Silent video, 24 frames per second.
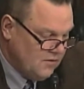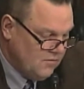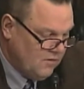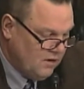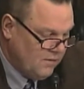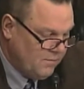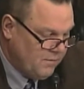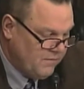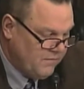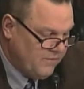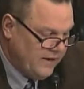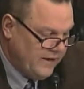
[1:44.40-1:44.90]

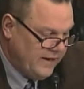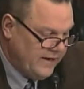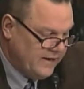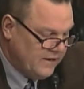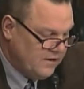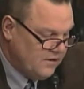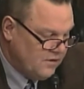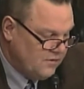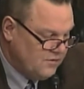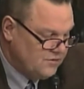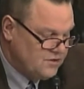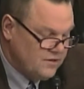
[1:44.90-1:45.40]
while
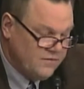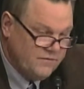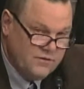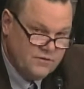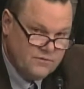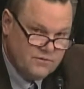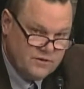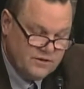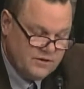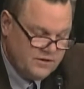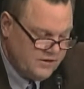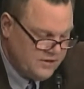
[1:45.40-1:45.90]
providing a host of
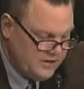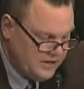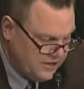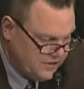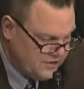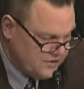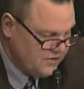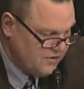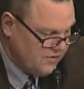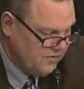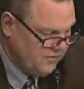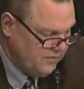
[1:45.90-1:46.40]
new
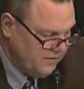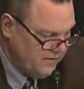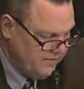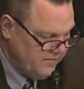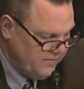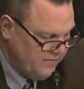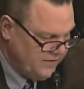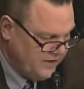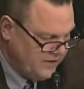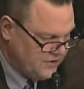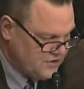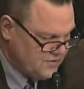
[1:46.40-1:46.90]
additional
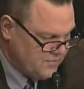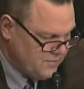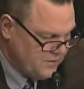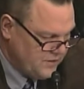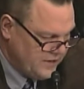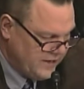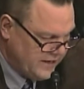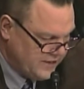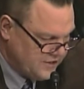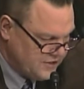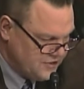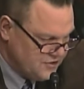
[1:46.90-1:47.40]
investor
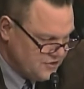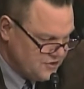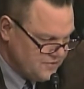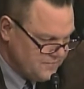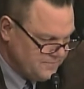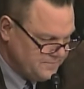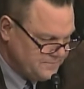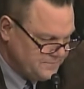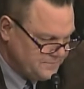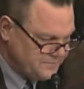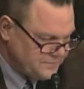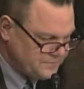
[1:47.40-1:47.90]
protections
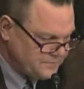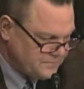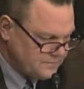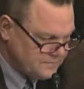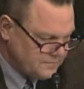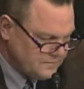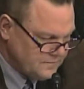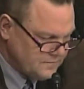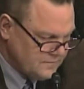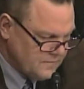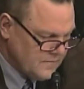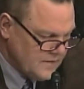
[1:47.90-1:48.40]

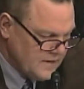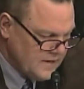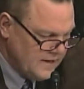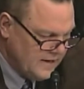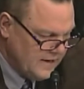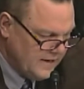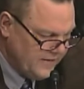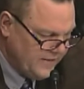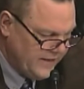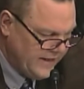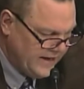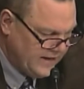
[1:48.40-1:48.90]

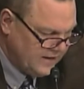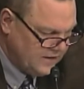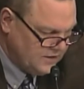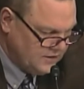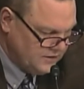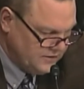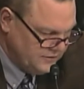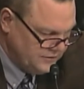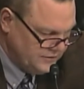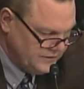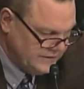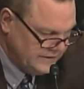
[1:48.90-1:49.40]
that
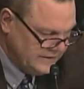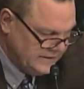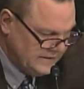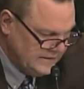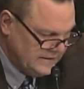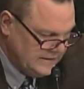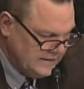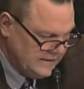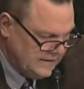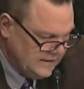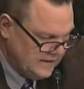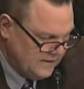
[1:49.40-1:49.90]
include
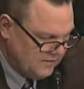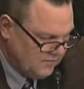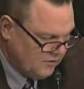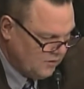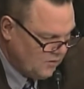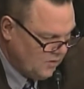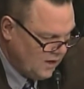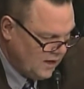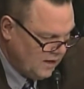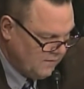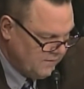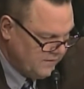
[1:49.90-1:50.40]
a
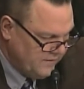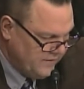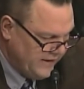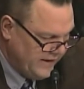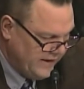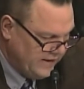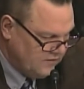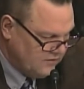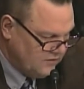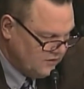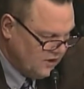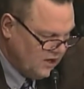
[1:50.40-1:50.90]
requirement of
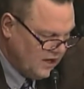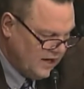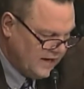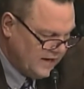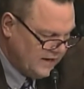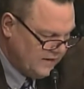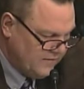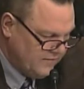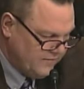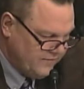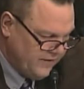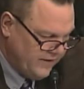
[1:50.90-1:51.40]
annual
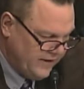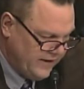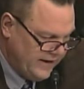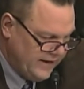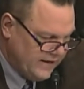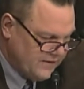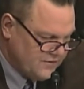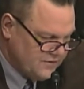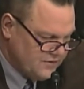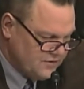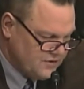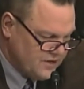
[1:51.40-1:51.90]
audit
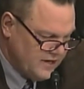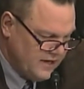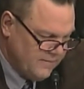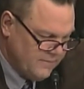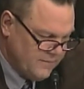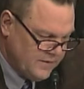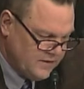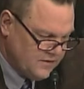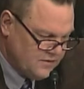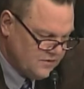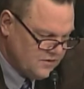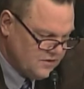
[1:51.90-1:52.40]
financial
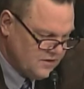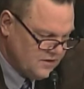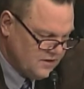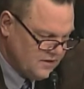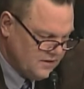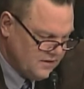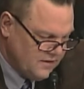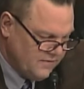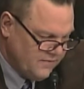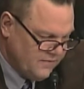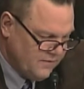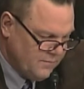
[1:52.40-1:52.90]
statements
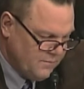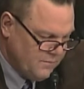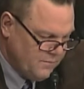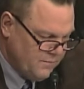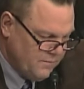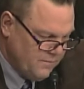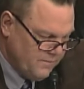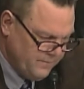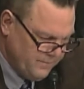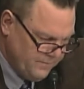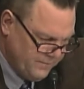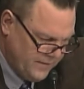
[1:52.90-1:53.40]

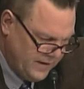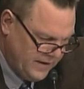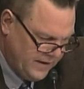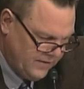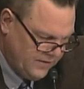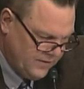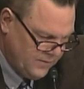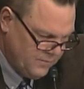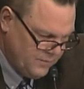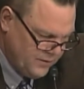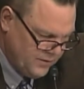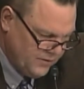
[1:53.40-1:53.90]

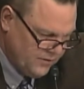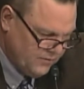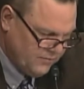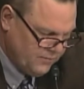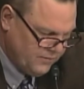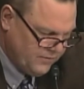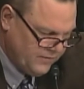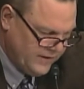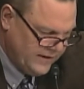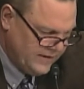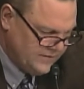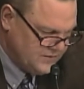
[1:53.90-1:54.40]
and the bill
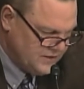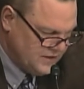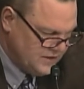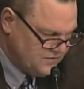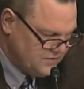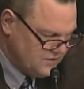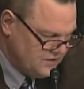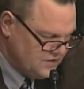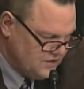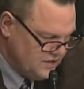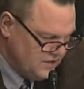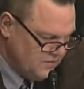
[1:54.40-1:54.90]
provides the
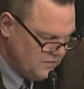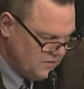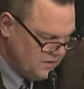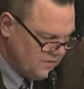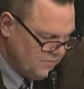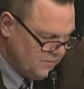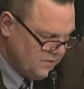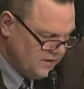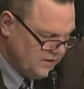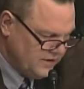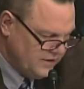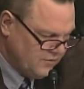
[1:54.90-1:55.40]
SEC with
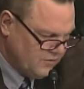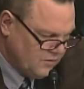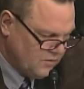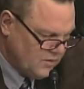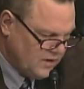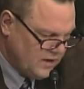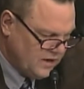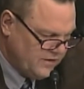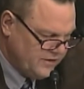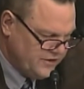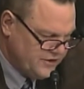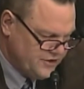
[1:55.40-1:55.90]
the ability to
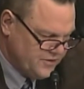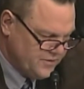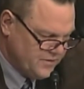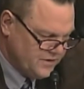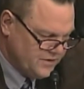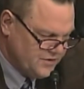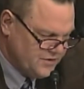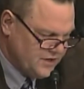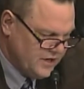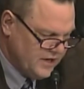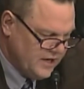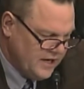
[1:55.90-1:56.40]
require
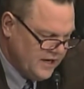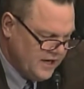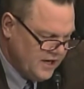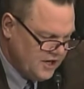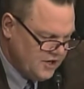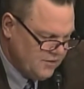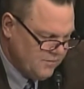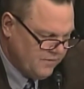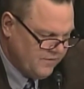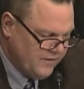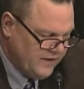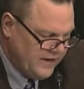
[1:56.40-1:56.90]
issuers
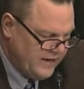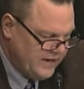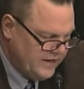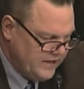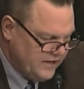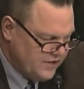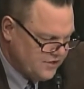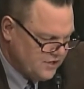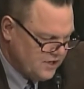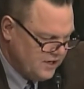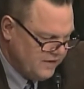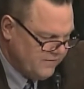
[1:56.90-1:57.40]
to provide
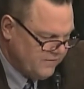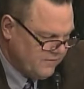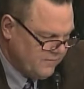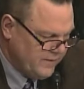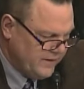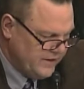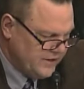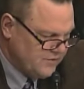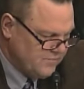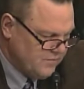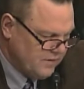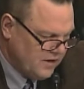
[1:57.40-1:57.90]
additional
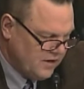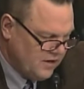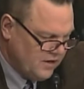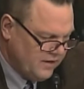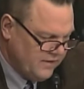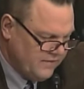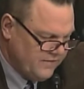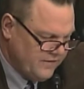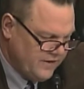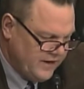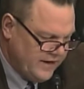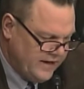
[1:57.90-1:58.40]
information
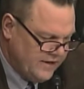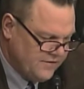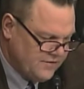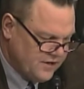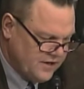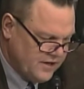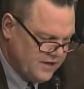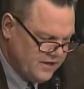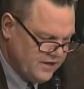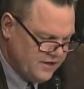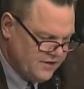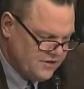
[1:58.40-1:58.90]
regarding the
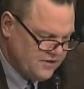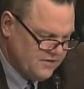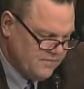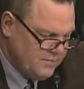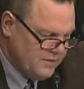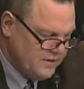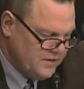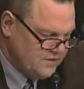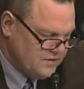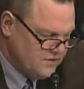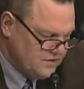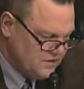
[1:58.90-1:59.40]
financial condition
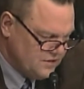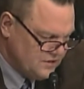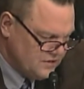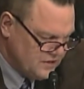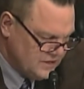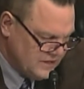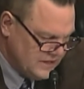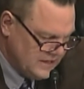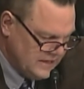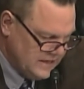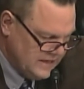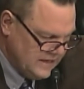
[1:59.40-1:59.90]
of businesses